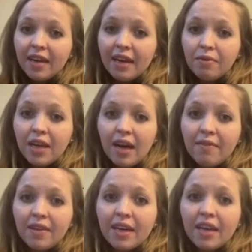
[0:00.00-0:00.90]
I would have
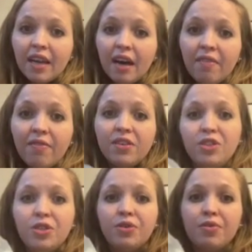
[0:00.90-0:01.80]
like enough
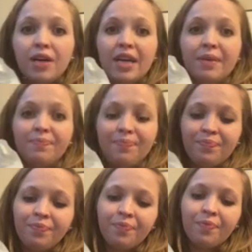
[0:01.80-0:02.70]
to
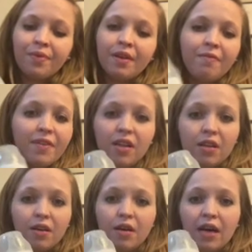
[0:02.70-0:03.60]
fill
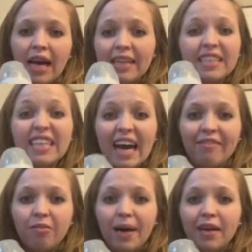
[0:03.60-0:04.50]
at least half
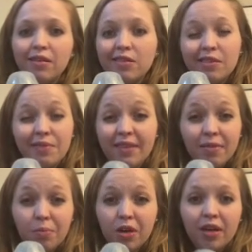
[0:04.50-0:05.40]
a bottle or even
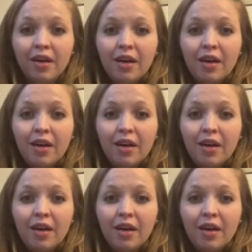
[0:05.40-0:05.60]
more,